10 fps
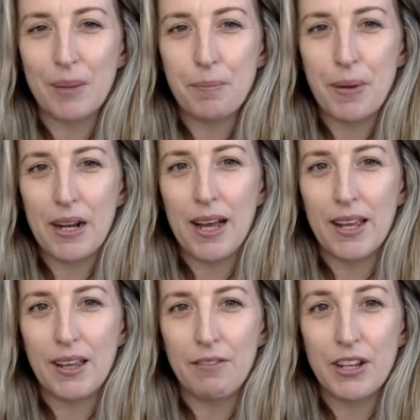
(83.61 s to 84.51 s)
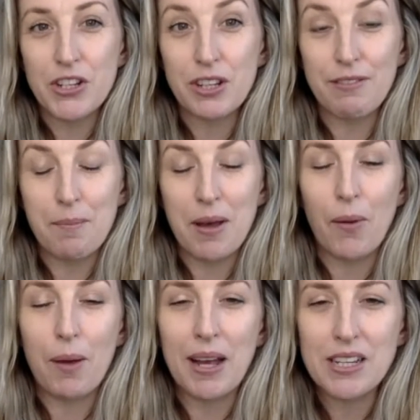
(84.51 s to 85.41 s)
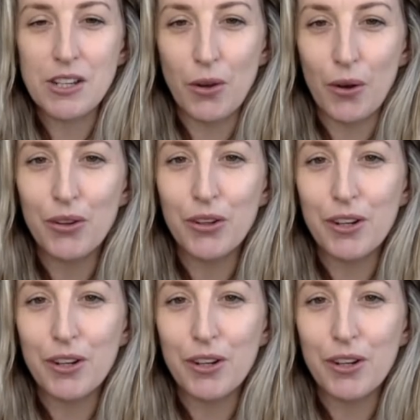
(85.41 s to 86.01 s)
But I eventually found my way back to yoga